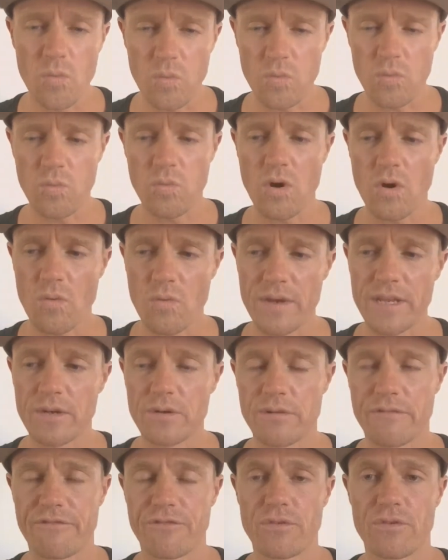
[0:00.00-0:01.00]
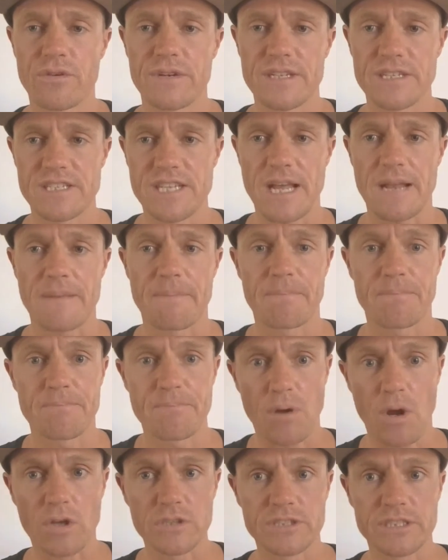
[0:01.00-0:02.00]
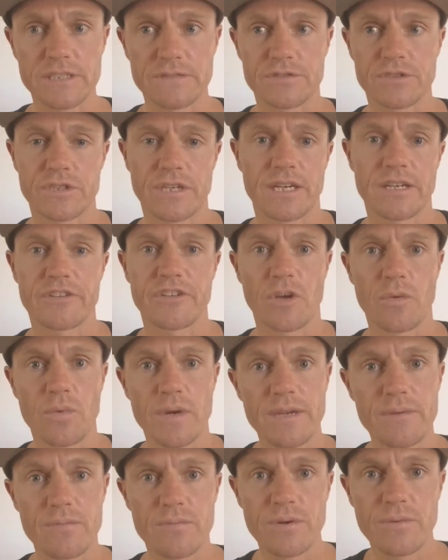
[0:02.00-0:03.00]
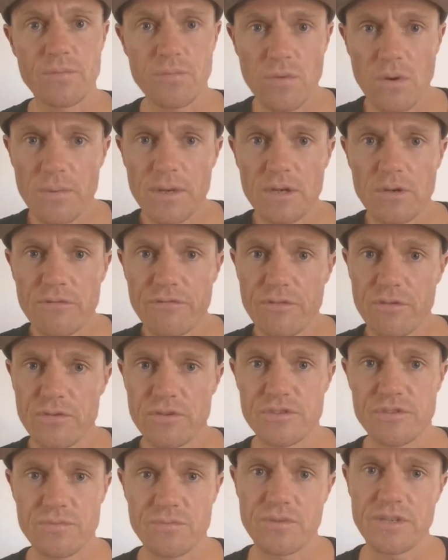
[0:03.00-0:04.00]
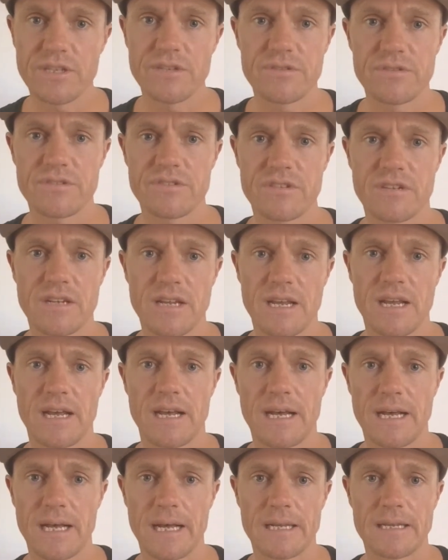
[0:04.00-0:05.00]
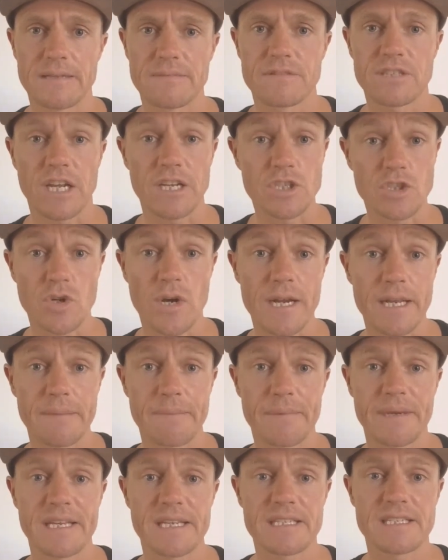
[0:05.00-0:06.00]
What we look for is that positive trend. So what we look for is we use say Training Peaks,